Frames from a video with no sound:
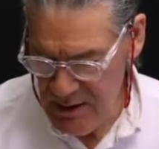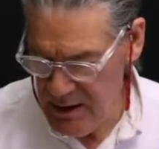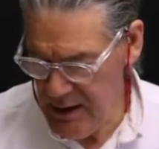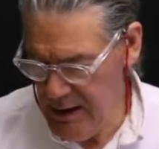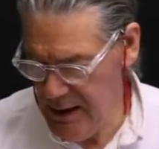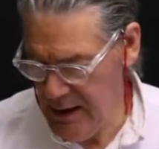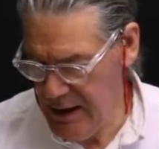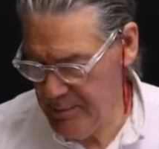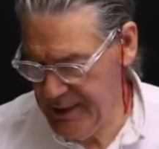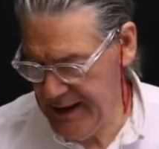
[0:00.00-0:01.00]

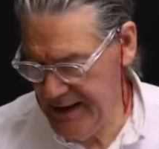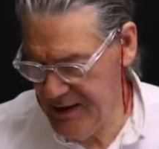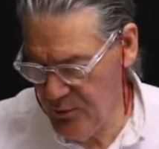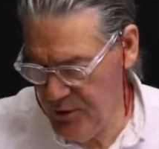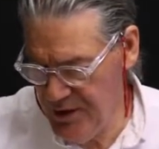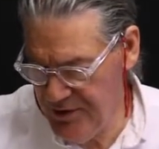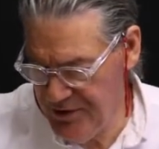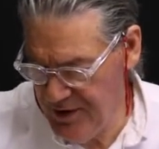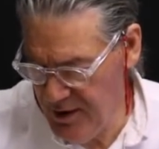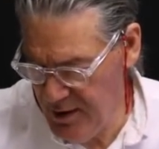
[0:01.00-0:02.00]
I painted it with
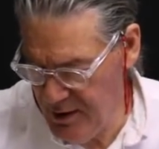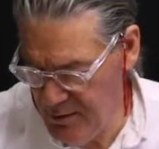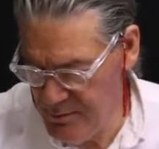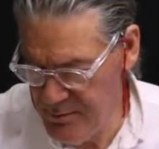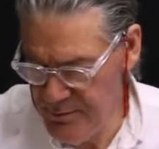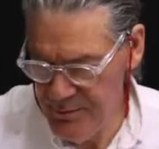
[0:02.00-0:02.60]
um,